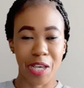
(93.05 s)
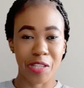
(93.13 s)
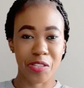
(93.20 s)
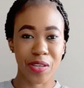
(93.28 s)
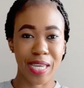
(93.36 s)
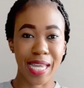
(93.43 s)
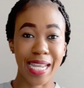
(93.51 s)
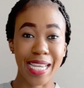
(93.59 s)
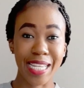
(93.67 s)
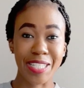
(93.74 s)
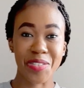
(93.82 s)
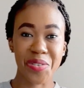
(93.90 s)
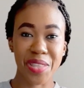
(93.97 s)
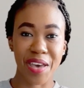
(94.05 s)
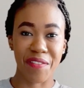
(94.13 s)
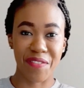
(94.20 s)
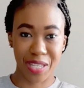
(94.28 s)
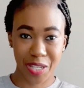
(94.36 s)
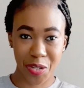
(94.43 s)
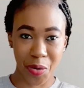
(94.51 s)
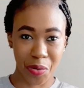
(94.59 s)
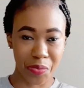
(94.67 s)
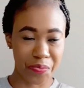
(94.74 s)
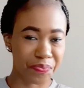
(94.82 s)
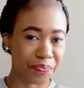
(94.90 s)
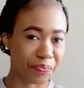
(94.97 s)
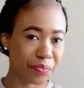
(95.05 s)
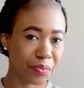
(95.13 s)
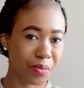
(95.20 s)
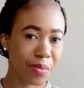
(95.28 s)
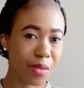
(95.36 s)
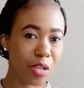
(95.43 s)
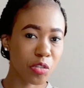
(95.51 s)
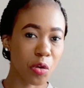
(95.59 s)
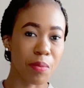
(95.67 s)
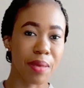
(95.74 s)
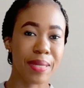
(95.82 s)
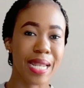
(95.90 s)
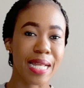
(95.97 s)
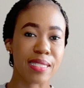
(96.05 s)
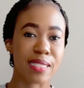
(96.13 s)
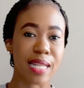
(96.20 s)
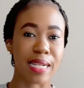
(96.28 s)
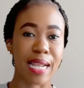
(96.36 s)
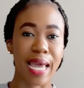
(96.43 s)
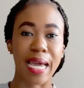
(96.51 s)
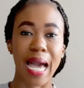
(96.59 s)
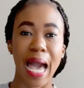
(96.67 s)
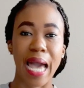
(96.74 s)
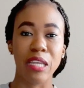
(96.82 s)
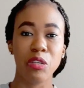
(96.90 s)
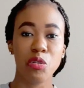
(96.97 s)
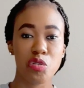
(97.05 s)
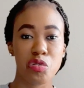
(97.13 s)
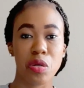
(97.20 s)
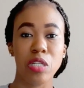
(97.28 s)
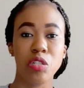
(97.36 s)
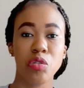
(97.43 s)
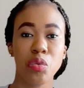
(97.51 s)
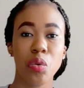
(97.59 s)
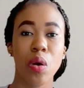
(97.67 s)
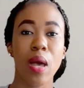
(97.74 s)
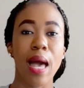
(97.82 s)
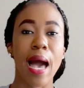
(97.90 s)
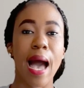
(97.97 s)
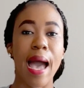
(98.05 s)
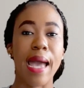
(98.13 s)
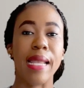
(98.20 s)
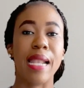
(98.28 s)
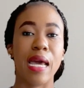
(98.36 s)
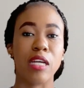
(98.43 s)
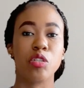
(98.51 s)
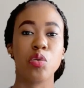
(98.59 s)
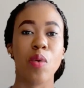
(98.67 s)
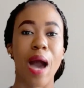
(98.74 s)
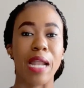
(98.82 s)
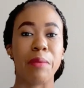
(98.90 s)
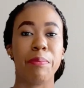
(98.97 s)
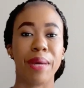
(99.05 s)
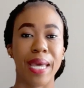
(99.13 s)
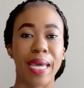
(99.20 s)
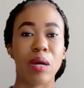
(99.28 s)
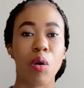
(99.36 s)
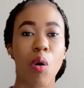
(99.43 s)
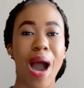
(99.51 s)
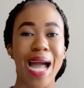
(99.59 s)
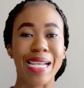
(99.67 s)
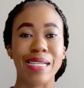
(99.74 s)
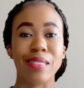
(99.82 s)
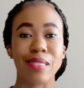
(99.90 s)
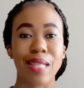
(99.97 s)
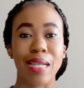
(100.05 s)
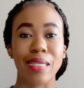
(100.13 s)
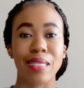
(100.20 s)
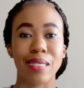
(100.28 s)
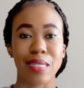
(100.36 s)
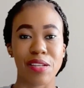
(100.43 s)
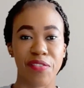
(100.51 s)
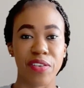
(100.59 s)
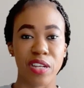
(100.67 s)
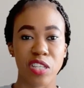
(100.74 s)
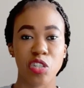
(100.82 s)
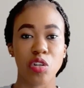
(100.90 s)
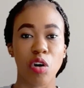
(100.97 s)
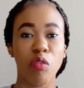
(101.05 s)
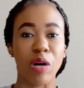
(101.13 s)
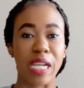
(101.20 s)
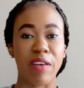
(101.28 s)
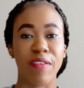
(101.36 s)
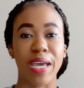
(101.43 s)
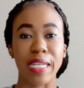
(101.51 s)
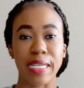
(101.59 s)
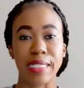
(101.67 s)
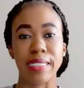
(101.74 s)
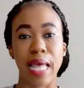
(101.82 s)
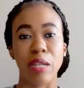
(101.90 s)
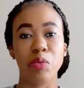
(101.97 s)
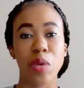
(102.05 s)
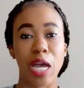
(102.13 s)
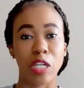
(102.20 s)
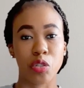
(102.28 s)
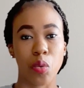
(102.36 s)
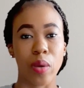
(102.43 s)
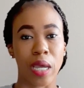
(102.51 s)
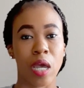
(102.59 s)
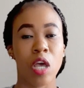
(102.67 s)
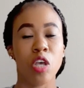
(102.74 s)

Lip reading: So getting into the video, so maybe let's start like I usually do. I like to unpack or understand the definition of whatever it is that we are doing.